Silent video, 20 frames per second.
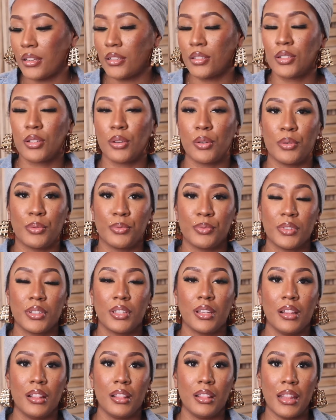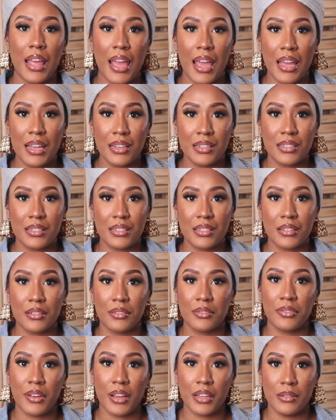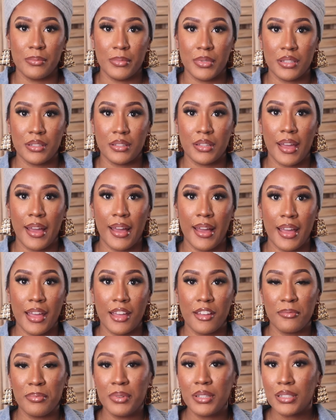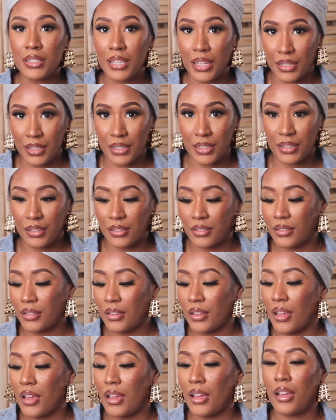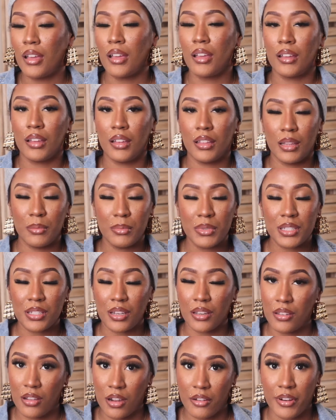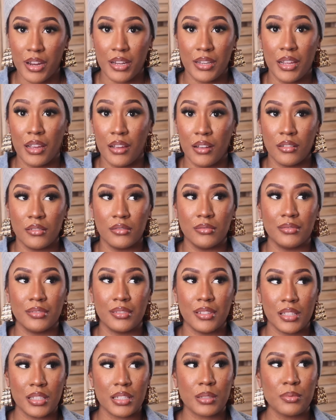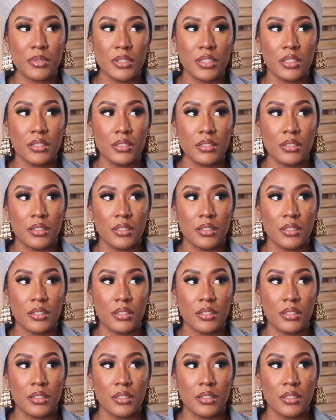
so the last vitamin that I have been taking, and let me tell y'all right now, this one